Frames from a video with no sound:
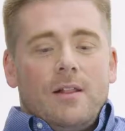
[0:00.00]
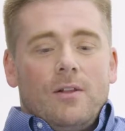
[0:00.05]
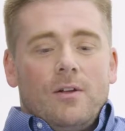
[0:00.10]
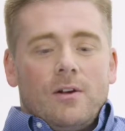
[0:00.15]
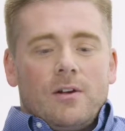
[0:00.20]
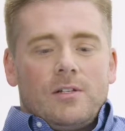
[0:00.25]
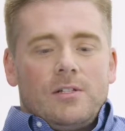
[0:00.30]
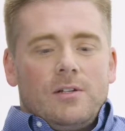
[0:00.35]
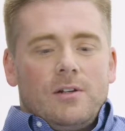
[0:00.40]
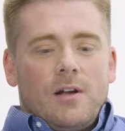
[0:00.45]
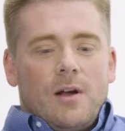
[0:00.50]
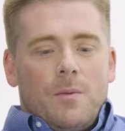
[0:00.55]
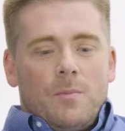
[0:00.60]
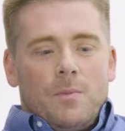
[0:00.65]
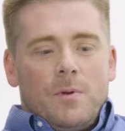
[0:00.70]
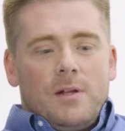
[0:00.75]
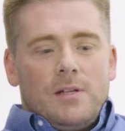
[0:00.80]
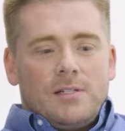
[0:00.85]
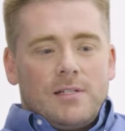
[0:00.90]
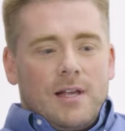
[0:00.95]
look to
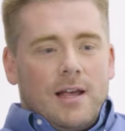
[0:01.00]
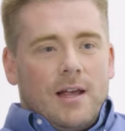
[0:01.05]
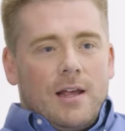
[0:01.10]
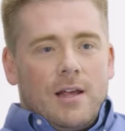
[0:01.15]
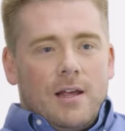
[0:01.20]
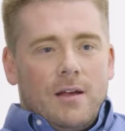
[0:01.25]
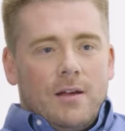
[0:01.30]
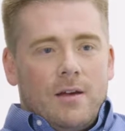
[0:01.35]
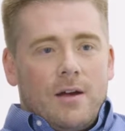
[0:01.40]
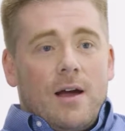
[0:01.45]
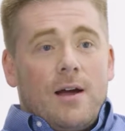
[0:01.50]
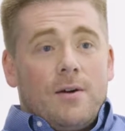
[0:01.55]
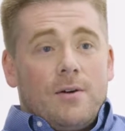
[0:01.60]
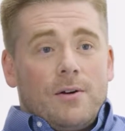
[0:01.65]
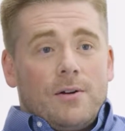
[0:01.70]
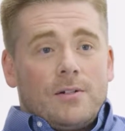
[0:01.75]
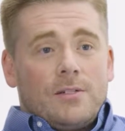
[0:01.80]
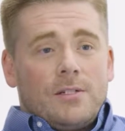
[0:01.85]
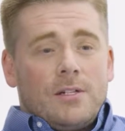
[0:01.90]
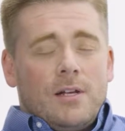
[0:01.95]
companies like
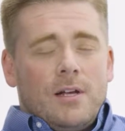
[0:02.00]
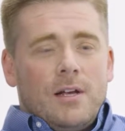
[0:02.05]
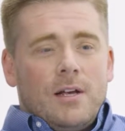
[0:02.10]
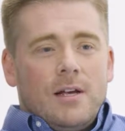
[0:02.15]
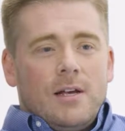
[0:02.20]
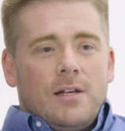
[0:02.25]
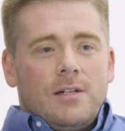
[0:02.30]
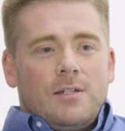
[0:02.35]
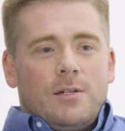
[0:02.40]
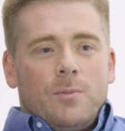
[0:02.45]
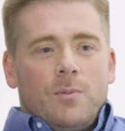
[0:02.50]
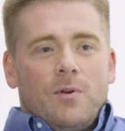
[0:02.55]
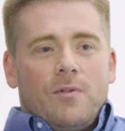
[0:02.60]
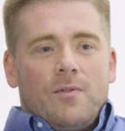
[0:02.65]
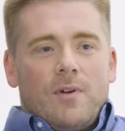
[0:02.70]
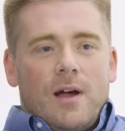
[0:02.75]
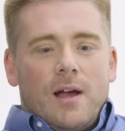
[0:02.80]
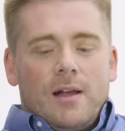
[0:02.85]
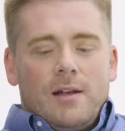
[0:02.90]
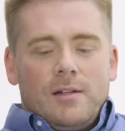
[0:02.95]
ours to
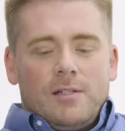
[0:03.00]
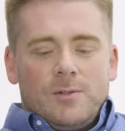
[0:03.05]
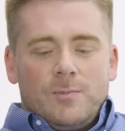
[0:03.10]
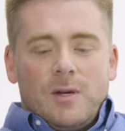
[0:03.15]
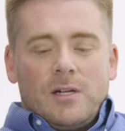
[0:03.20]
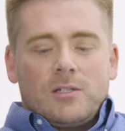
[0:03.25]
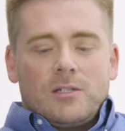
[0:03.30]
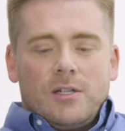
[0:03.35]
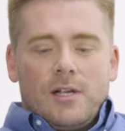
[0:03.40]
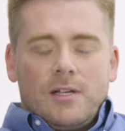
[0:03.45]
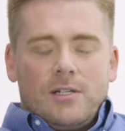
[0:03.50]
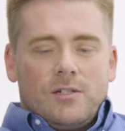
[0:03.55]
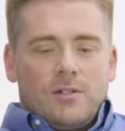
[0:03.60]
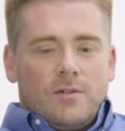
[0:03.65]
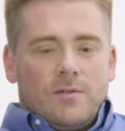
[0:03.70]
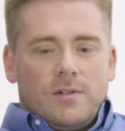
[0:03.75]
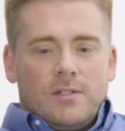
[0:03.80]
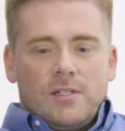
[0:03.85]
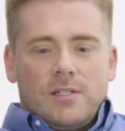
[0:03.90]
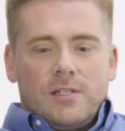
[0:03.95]
provide specialized
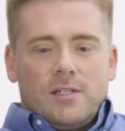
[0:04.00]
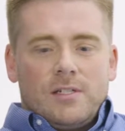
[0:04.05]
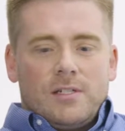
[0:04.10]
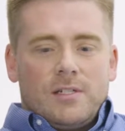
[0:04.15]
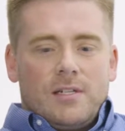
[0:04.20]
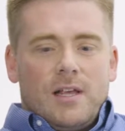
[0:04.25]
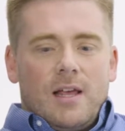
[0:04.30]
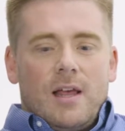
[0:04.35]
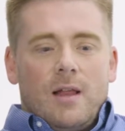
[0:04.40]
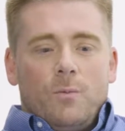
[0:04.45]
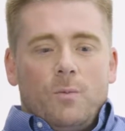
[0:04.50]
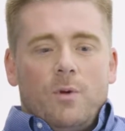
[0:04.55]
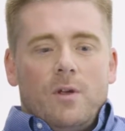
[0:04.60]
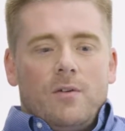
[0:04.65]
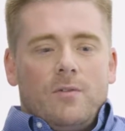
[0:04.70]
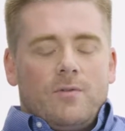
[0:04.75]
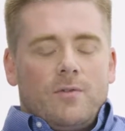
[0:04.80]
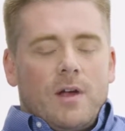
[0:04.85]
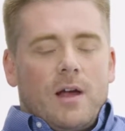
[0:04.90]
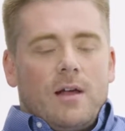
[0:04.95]
services, and
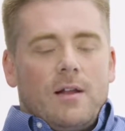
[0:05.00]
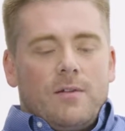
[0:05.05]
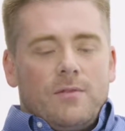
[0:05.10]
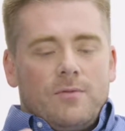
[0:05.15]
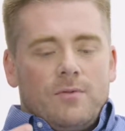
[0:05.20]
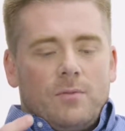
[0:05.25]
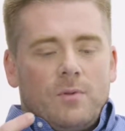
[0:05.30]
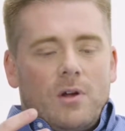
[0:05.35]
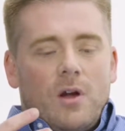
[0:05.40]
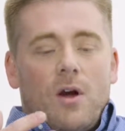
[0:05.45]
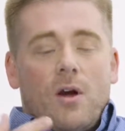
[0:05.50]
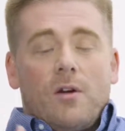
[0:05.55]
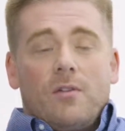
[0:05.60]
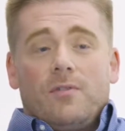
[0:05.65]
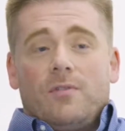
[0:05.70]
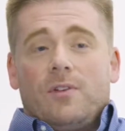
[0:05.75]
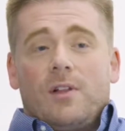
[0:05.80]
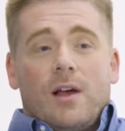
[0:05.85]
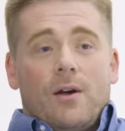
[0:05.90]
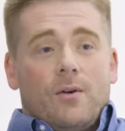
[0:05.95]
we've kind of
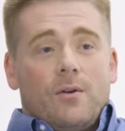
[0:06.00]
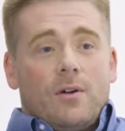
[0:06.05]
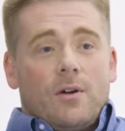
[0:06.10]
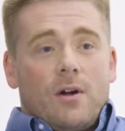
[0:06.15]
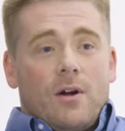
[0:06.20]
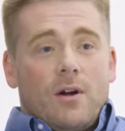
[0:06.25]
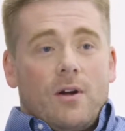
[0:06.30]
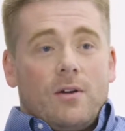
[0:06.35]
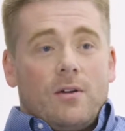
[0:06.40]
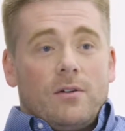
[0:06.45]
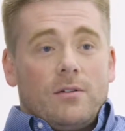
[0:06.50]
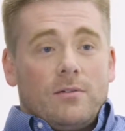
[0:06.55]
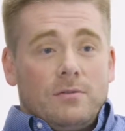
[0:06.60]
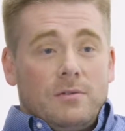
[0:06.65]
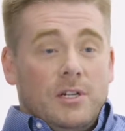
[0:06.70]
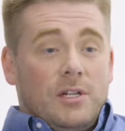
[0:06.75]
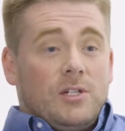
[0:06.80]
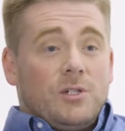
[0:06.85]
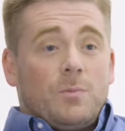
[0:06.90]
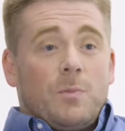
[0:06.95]
carved out our
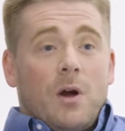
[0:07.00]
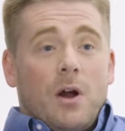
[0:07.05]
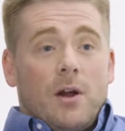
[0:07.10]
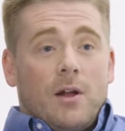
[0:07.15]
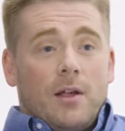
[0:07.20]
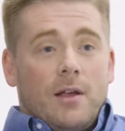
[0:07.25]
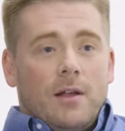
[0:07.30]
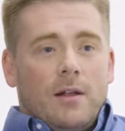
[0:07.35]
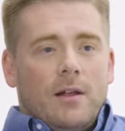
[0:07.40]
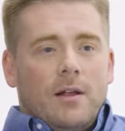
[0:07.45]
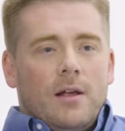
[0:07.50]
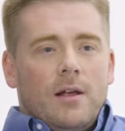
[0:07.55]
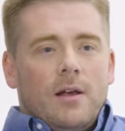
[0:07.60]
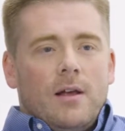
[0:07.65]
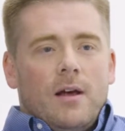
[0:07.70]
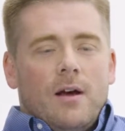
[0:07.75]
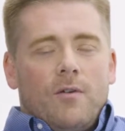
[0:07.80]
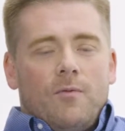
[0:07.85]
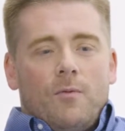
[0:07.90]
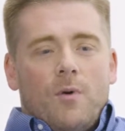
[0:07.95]
niche market
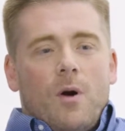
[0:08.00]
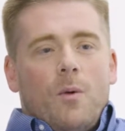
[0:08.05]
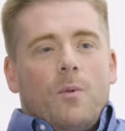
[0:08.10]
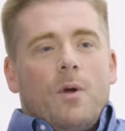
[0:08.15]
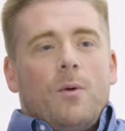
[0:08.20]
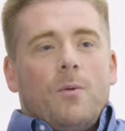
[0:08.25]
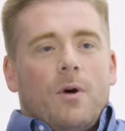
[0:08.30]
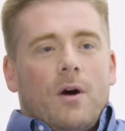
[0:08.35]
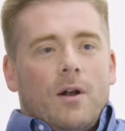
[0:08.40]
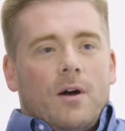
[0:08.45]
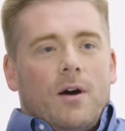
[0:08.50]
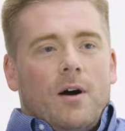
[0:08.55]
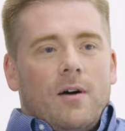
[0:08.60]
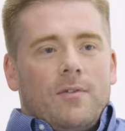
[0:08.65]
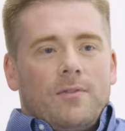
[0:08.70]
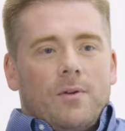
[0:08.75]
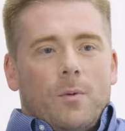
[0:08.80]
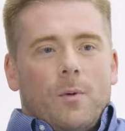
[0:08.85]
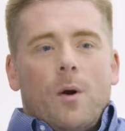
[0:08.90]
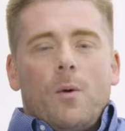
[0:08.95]
of what we want to
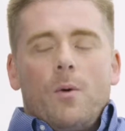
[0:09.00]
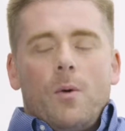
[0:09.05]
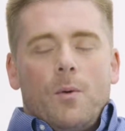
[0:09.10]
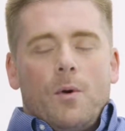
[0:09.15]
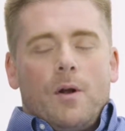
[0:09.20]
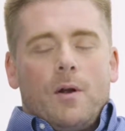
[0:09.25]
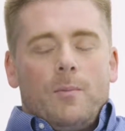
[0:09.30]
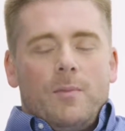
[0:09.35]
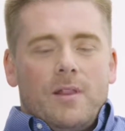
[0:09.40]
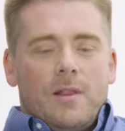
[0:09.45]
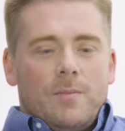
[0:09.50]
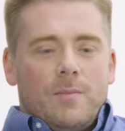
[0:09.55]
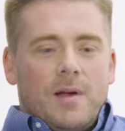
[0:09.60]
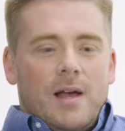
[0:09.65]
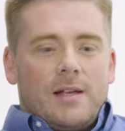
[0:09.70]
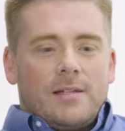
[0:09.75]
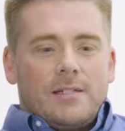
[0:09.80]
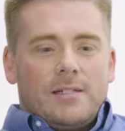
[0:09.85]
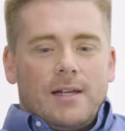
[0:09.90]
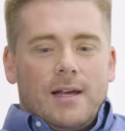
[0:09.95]
offer, what we want to be the
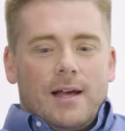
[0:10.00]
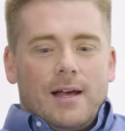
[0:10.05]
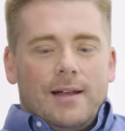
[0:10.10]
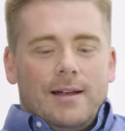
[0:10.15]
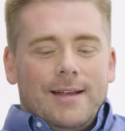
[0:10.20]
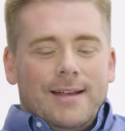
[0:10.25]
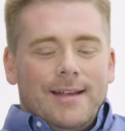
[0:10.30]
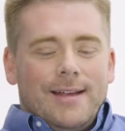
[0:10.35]
best at.